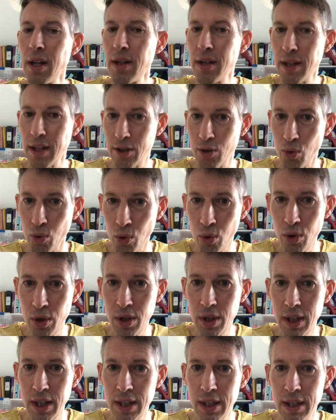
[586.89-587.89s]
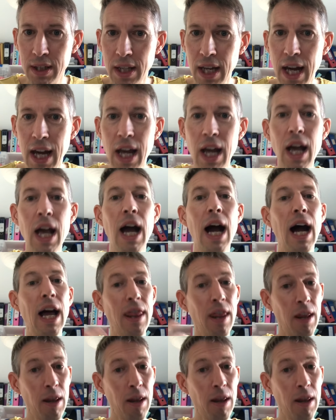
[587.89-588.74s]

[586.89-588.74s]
That's all you need to say, and